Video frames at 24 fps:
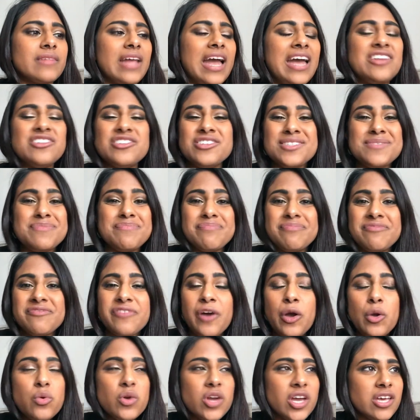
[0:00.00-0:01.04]
and just
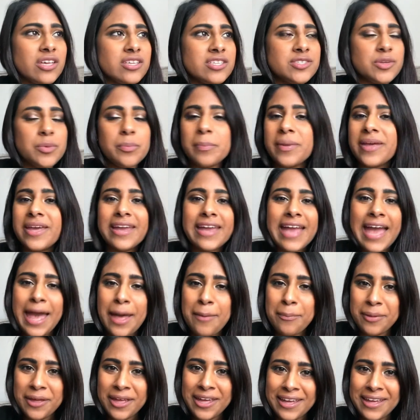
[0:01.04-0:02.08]
focus on being
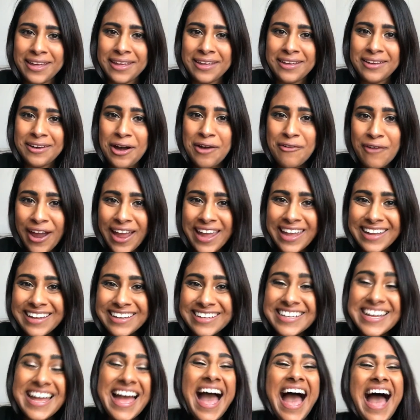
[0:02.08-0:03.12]
happy, all right?
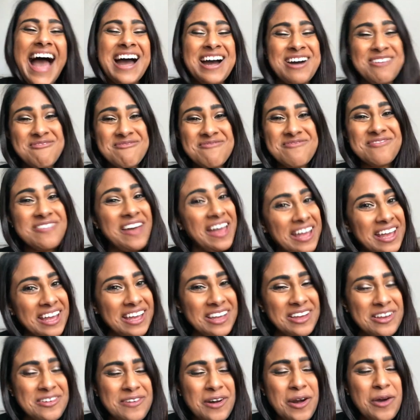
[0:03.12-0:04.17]
Um, thank
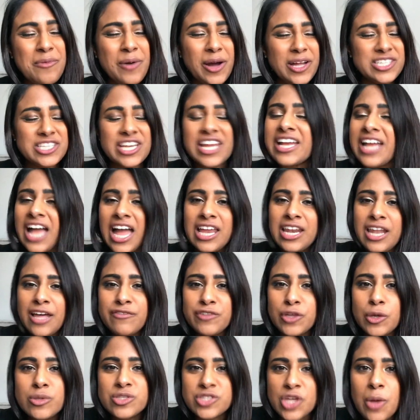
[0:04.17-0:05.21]
you for watching. I
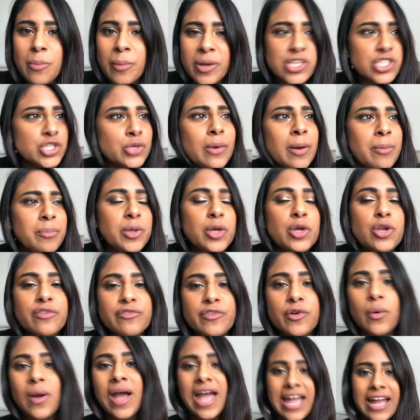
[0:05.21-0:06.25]
love you so much. You are
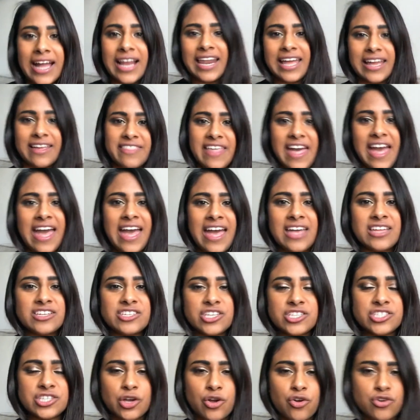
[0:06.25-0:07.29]
beautiful. Click there
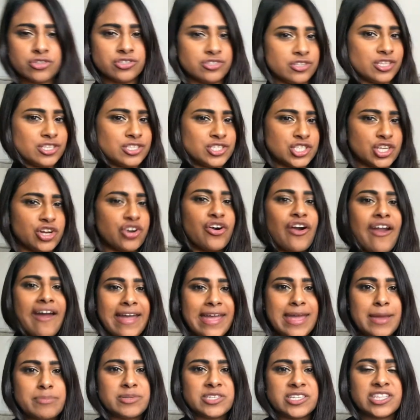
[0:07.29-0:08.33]
to su
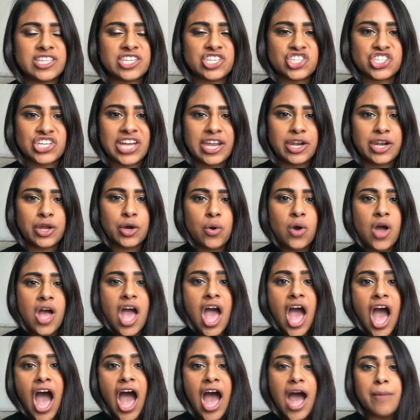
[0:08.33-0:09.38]
subscribe to this channel.
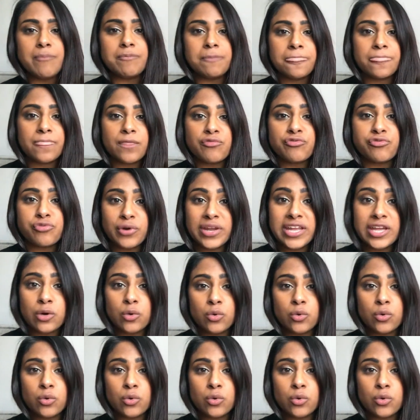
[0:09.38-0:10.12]
Um, free